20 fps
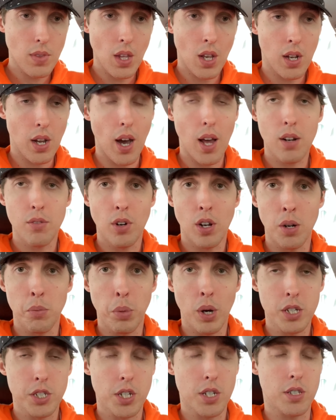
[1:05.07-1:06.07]
kind of on a
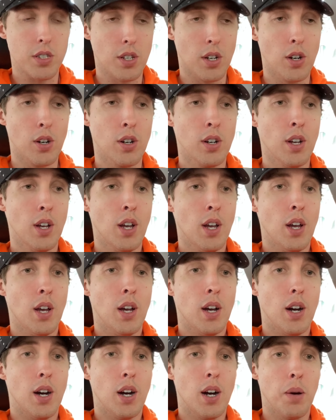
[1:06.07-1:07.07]
budget, so
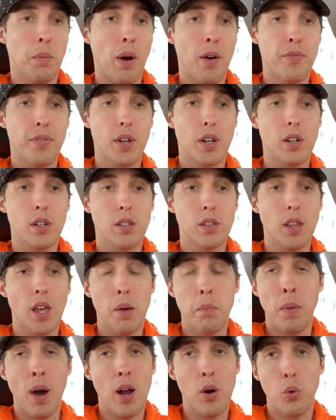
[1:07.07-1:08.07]
I figured they
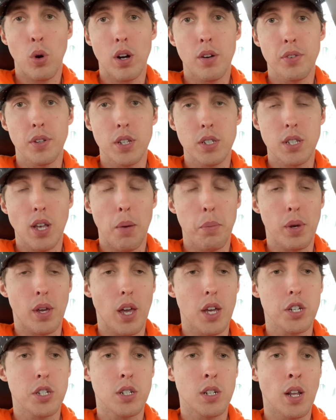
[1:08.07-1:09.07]
might work for this
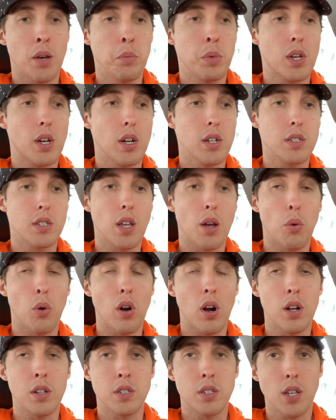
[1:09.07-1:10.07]
application. And because they were
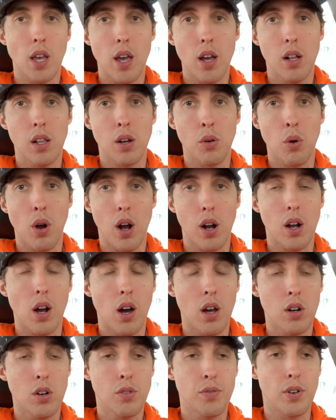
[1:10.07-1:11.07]
on sale at Rock
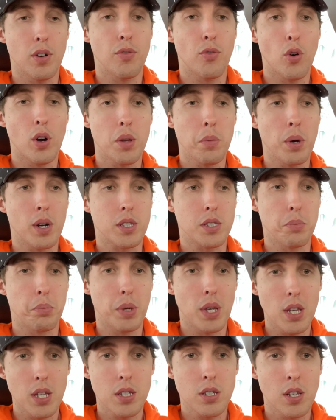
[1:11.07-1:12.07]
Auto for 40 bucks a
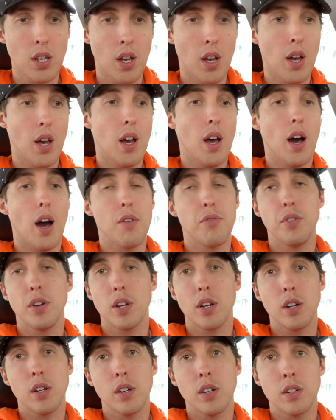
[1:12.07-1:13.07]
piece, I
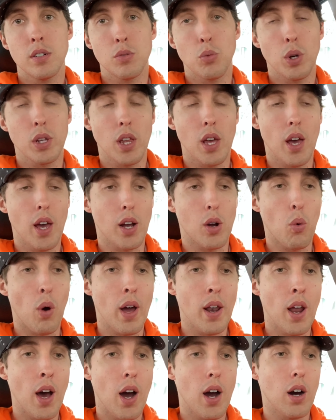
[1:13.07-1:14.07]
figured, what the heck, why
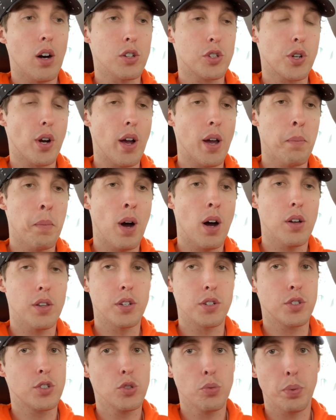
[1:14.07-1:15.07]
not? I'll try them out.
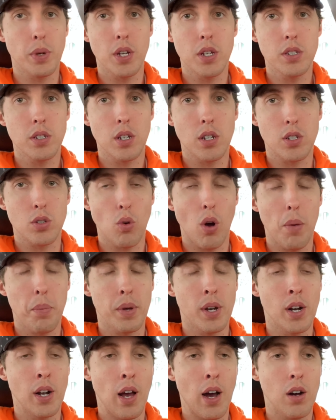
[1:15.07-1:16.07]
They're super easy to swap
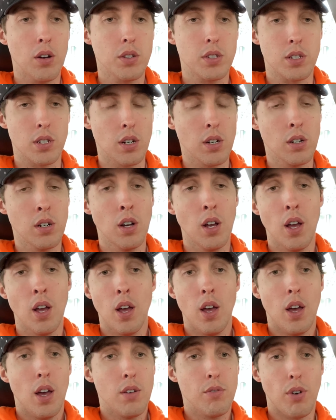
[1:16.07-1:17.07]
in and out, so
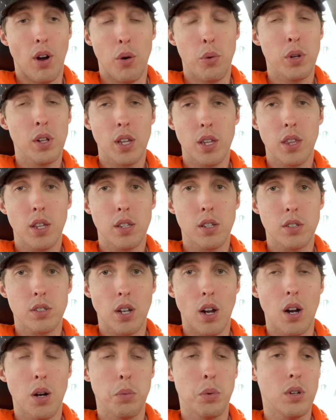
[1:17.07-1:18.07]
if I really think they're
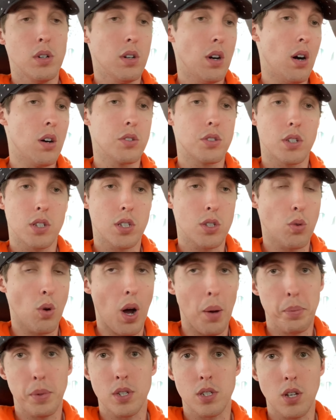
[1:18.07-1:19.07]
terrible, I'll just
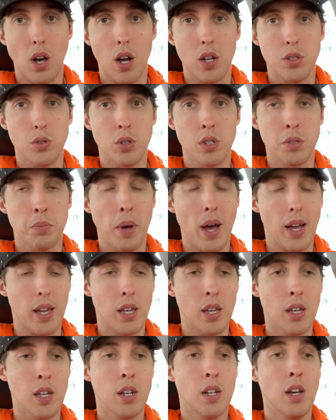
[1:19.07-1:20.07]
swap the Sachs ones back
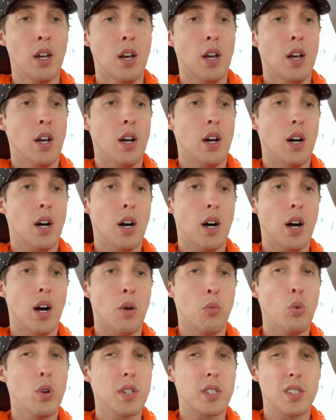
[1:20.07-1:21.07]
in.
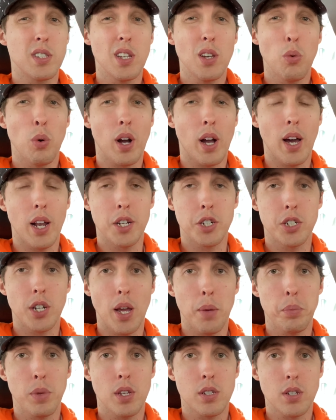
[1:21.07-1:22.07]
We'll see what kind of
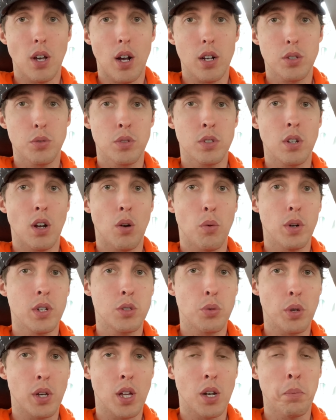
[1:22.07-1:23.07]
shape the Sachs ones are
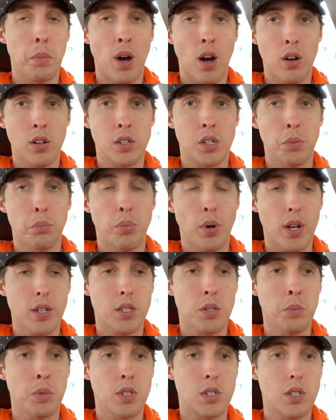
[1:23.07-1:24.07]
once we get them out and compress
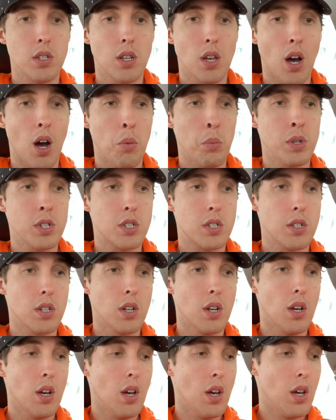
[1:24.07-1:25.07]
them and see how much
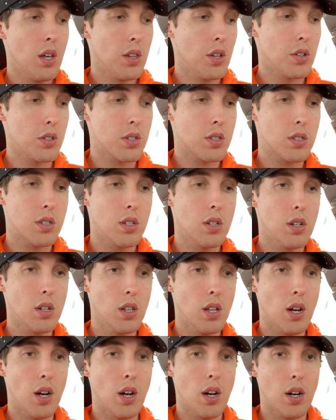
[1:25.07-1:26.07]
they're still
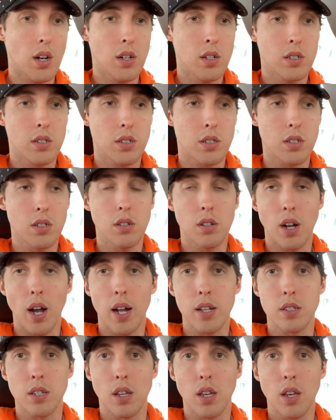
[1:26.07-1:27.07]

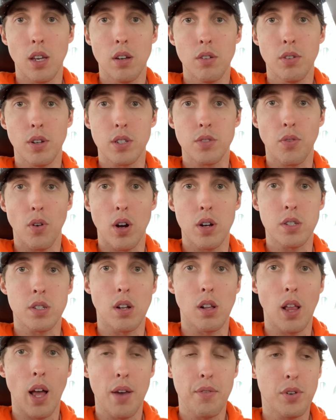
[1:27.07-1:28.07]
got to give as far as
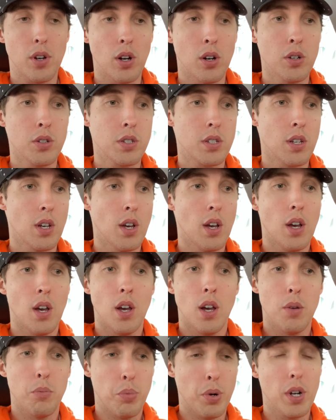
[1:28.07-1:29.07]
their life goes.
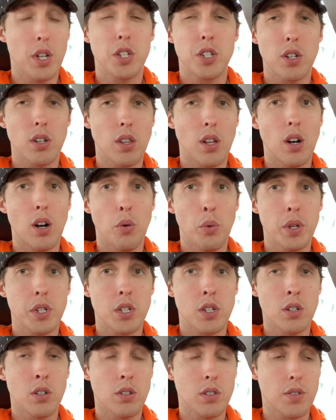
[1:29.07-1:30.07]
Pretty sure they're
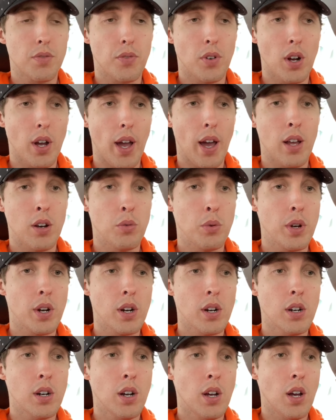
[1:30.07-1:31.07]
originals front and
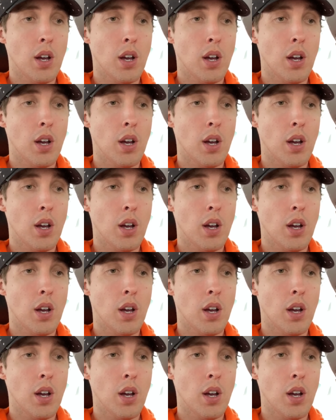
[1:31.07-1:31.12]
rear,